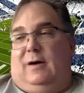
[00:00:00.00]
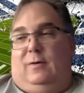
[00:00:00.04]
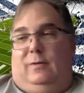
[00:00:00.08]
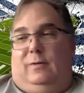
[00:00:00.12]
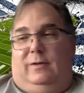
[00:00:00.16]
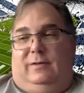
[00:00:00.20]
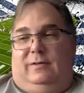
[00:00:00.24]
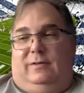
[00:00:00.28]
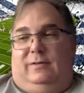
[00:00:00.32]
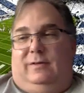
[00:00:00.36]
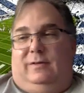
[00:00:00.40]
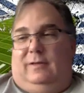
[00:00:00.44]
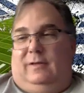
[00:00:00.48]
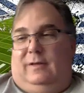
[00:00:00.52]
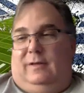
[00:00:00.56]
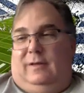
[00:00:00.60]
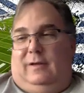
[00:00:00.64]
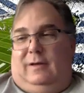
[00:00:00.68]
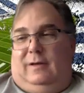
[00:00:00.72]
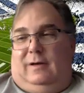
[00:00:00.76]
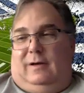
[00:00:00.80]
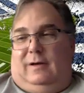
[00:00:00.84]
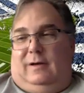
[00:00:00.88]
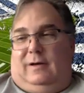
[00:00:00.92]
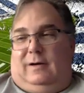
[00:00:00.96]
with.
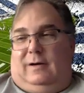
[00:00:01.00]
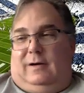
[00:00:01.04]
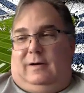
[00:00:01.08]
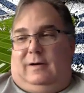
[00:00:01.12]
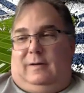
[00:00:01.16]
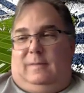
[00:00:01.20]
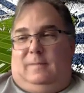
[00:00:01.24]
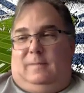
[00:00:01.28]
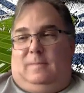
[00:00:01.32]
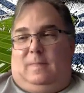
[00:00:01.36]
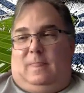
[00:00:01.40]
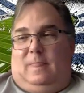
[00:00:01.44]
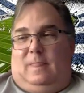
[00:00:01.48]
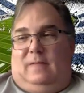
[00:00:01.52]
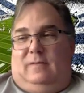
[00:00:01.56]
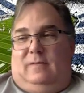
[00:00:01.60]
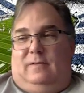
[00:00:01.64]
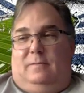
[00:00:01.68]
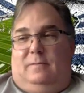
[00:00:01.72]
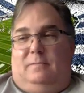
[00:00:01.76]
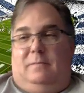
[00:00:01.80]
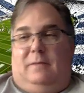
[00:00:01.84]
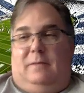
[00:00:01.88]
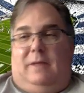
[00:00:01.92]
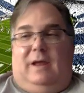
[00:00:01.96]
Uh, it's
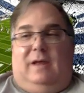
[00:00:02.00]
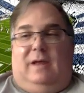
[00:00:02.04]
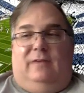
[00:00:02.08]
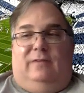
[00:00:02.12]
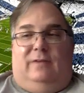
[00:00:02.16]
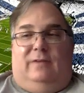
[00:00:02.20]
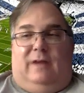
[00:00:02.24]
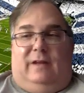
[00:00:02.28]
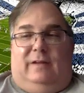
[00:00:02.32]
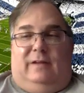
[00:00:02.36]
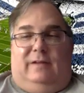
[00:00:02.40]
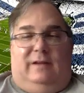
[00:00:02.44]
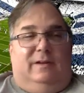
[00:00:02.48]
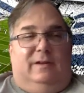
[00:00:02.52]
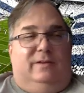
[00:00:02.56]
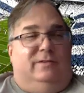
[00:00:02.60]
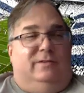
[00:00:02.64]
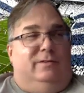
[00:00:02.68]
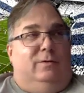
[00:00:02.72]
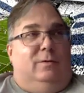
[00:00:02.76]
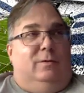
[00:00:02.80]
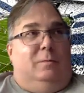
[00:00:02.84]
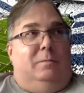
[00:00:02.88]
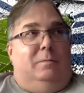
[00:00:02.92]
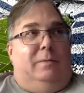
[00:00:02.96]
amazing. I think it's
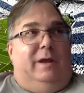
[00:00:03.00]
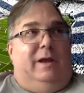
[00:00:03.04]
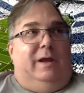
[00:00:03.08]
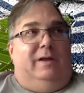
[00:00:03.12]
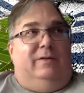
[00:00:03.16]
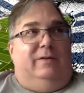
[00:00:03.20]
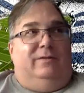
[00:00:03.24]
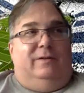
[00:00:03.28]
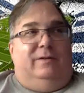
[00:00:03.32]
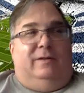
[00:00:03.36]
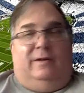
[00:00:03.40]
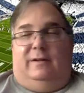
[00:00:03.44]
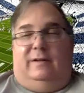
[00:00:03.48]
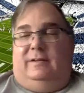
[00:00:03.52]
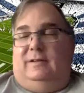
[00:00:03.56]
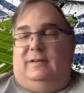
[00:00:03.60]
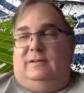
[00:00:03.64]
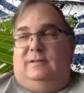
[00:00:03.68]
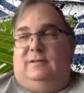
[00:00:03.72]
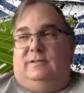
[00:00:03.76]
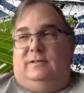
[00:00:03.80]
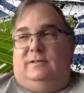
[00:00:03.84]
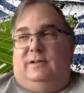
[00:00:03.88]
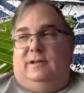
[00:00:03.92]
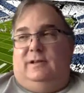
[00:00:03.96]
still amazing that
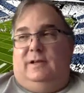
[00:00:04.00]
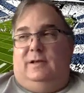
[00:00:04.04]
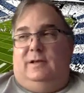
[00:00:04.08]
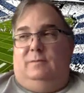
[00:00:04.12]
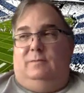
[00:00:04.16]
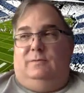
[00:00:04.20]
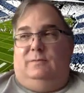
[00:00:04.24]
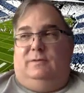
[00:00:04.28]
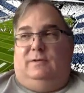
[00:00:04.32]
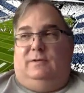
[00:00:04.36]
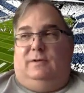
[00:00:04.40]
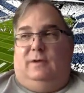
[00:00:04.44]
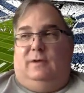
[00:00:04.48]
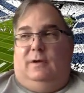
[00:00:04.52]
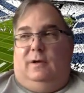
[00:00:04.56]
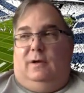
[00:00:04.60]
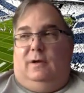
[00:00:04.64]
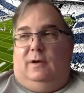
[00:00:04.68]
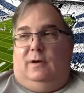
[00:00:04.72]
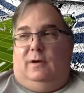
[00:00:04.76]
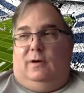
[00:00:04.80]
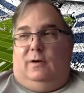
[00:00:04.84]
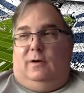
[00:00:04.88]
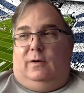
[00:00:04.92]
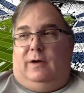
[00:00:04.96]
these teams
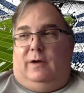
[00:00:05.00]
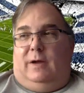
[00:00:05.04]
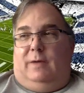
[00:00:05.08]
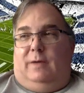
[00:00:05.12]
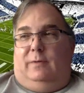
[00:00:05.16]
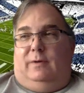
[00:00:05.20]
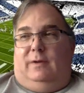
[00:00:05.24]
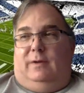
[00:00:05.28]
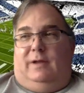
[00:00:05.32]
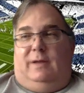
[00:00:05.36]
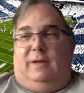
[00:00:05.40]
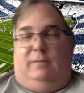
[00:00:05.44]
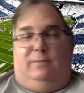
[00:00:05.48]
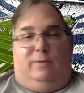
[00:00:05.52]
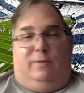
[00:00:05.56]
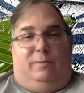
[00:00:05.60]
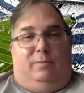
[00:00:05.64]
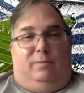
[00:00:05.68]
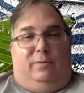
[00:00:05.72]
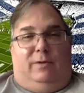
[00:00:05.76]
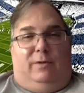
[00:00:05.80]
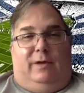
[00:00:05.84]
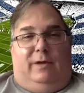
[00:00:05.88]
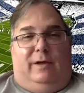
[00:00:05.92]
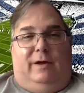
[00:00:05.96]
are able to keep their
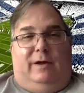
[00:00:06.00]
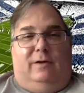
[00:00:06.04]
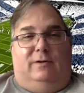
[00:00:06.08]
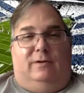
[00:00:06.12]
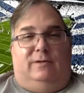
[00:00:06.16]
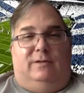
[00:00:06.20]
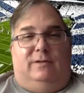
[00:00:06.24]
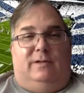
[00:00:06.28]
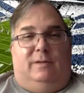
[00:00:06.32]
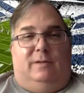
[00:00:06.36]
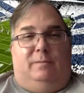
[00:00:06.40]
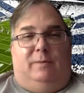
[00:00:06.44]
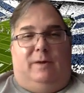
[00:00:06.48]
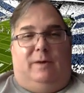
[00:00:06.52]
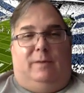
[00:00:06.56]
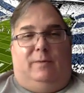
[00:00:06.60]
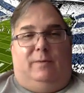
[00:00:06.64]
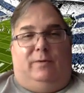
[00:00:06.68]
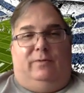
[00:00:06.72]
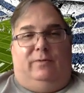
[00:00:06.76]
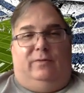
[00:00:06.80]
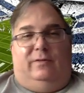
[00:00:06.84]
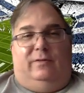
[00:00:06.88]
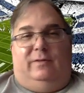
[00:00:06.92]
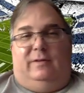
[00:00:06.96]
players in the
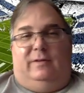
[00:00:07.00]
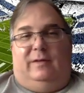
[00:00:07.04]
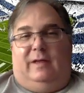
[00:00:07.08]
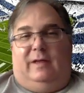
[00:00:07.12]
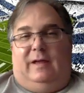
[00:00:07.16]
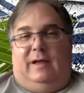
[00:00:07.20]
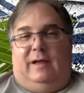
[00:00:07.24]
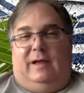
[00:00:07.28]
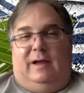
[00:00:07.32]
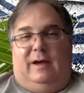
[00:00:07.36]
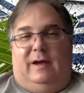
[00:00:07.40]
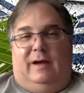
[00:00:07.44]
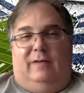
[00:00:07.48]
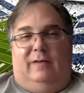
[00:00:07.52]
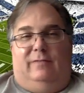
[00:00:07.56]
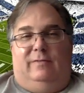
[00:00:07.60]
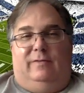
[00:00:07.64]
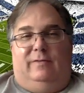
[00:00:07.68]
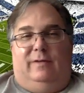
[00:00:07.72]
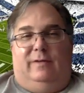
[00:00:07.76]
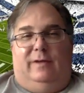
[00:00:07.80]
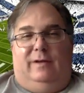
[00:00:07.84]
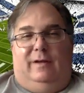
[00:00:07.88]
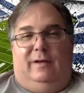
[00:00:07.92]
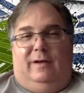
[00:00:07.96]
bubbles that they have
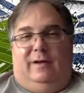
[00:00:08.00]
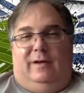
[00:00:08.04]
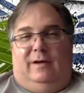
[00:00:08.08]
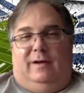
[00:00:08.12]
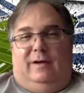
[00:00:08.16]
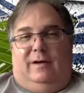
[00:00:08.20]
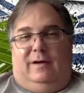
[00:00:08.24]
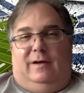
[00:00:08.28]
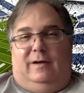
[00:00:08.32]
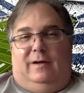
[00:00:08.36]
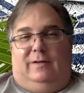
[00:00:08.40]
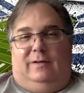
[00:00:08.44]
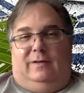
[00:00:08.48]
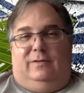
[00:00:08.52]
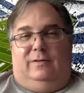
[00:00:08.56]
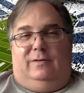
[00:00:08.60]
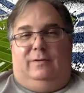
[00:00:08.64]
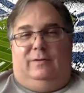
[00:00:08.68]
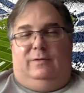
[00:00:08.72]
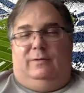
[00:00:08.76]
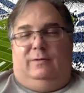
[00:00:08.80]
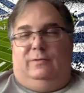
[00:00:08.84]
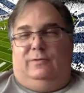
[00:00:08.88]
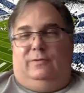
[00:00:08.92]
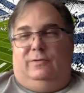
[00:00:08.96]
uh,
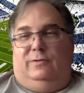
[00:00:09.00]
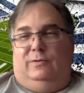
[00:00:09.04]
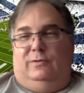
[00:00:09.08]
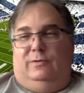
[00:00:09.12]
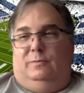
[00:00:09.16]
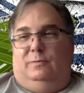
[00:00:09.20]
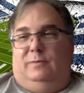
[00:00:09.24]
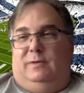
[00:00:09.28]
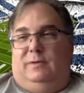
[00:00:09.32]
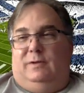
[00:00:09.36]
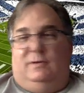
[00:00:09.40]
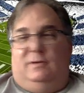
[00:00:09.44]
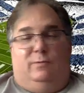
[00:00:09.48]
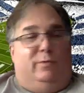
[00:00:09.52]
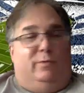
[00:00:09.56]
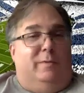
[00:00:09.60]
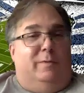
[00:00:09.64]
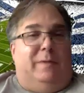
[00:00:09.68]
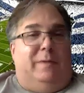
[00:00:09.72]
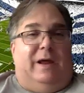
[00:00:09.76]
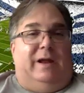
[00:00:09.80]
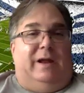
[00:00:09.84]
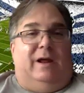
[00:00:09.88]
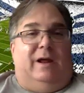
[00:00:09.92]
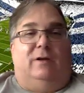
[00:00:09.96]
to to be,
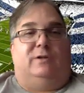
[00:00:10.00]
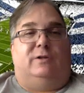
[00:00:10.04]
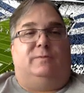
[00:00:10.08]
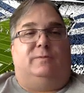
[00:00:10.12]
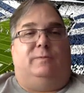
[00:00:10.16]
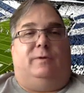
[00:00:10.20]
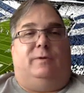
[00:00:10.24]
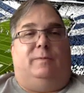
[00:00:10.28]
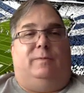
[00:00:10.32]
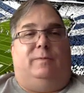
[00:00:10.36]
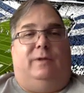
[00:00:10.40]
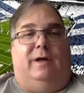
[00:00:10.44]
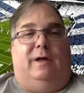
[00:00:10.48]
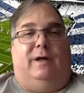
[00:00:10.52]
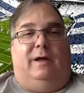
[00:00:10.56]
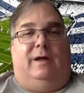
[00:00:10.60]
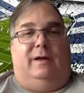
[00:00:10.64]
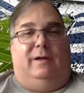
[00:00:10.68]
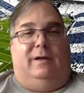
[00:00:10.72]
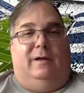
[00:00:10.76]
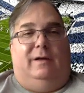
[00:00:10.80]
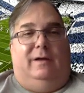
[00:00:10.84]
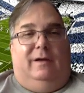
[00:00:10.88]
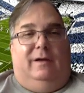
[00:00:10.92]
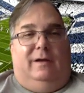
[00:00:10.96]
remain eligible to play.
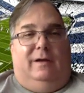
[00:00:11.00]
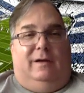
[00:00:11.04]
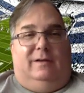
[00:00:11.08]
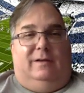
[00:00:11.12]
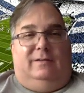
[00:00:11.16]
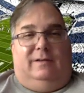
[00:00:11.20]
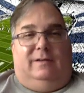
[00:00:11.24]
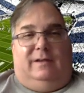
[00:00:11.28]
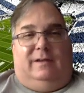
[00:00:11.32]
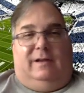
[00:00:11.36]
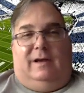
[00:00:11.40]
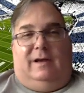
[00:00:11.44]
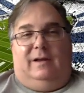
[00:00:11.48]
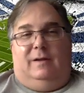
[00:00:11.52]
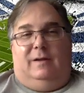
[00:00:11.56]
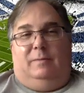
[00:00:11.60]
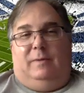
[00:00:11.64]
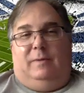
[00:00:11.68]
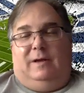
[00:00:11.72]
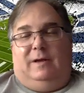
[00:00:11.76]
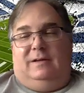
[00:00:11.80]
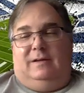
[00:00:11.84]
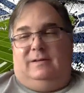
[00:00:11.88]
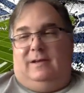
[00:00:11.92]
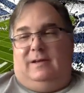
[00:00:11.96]
Because again, the
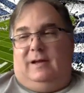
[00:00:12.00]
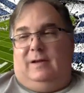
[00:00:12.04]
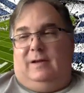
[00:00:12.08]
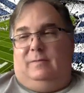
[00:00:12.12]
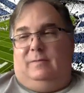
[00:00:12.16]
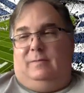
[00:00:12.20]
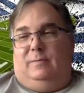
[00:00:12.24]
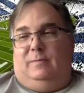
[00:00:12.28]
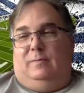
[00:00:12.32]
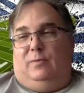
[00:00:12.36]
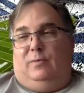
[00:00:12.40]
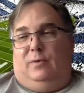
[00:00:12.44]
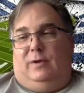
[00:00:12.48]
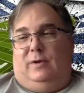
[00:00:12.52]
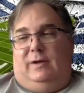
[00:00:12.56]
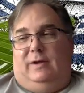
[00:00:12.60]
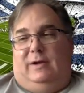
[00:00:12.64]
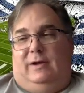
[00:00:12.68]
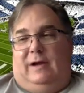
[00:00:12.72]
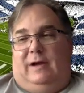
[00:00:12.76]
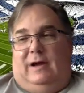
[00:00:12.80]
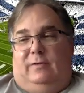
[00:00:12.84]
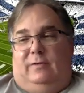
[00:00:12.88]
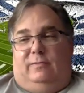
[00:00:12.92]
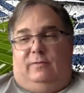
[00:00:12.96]
Big Ten putting a
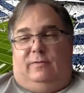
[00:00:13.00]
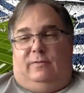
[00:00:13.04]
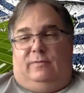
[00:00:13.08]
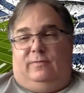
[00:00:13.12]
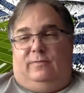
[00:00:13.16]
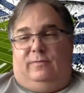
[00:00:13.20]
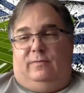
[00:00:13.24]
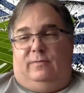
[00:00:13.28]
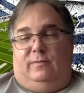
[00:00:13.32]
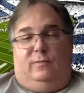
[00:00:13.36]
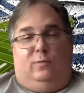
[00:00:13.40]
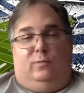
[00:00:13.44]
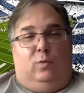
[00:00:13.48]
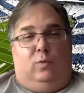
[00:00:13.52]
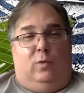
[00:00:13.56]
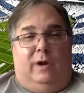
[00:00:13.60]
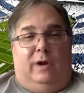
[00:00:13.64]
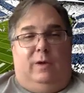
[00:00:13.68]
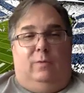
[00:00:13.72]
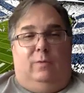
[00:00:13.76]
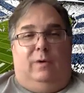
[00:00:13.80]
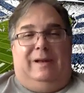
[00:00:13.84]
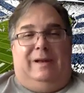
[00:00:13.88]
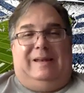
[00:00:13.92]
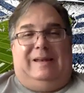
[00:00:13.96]
guy out for
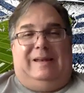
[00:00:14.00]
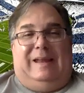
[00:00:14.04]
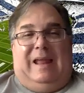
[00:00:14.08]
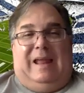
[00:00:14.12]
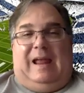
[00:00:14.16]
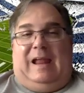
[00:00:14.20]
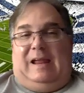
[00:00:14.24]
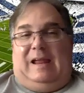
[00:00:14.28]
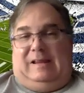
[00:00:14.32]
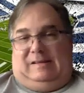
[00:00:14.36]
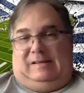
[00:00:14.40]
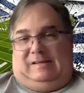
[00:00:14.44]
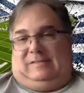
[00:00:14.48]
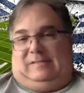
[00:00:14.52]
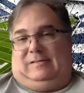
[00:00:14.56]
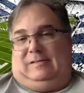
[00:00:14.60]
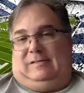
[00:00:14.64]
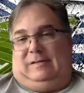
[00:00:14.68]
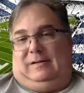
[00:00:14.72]
21 days.